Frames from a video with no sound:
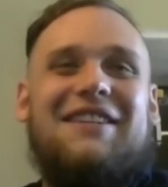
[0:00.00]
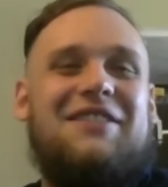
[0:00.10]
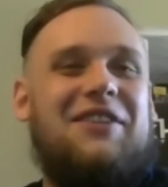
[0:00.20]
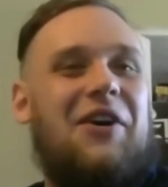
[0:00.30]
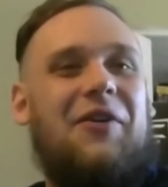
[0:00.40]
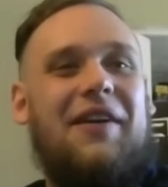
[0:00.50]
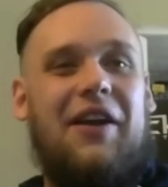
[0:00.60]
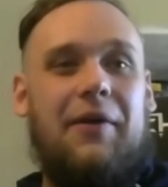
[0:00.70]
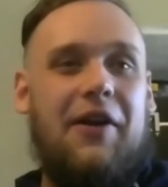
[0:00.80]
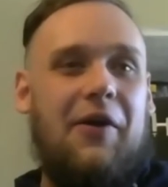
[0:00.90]
So
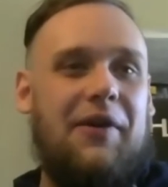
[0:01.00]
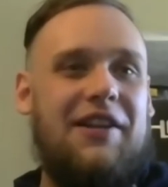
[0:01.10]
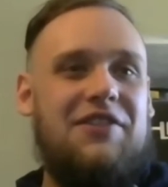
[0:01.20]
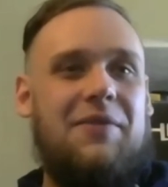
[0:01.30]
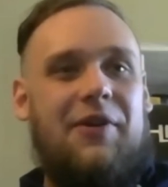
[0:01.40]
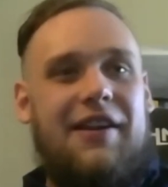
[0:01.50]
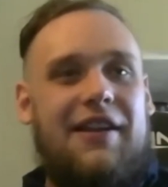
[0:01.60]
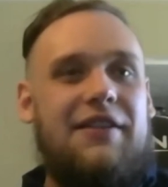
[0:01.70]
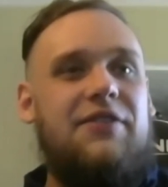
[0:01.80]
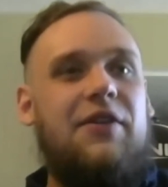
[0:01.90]
here we go. We're going to jump right
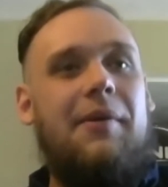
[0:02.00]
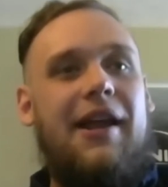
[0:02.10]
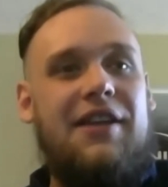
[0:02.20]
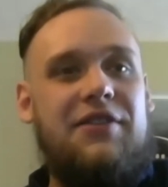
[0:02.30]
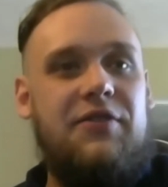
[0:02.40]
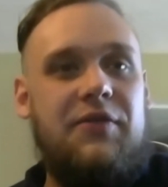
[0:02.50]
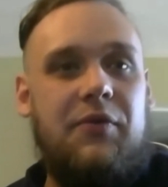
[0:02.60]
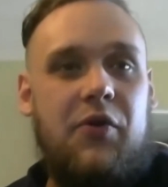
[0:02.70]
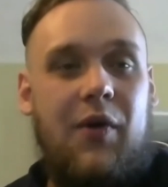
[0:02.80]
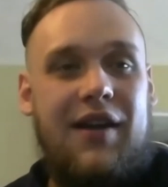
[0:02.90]
in. So I'm going to ask you some
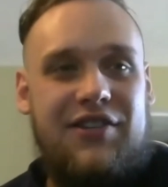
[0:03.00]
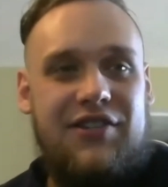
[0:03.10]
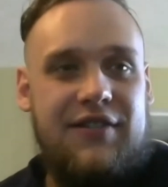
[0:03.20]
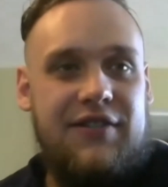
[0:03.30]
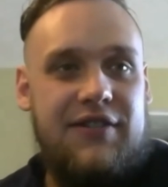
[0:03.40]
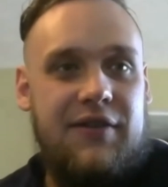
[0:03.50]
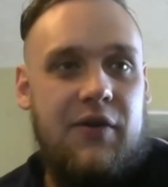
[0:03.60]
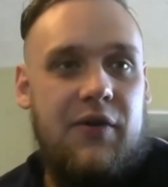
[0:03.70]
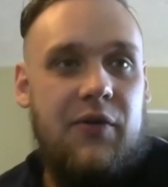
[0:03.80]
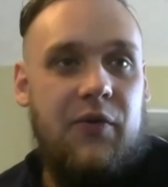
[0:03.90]
questions
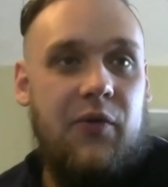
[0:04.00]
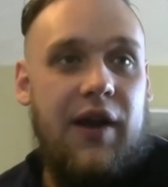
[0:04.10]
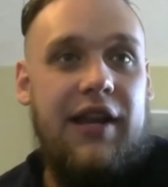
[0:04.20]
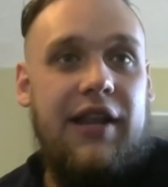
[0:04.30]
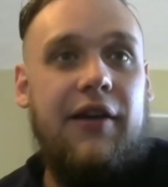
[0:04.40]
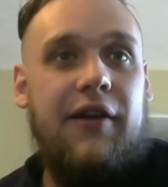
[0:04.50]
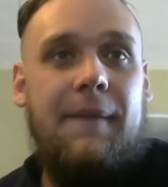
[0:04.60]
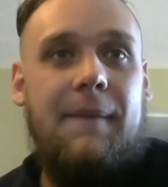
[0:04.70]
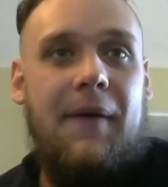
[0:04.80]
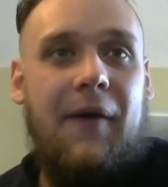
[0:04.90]
right here.
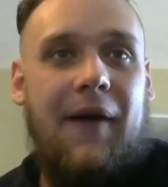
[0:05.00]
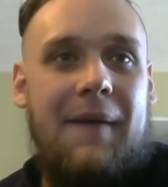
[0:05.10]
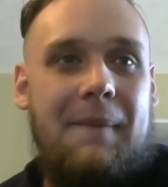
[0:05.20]
All right.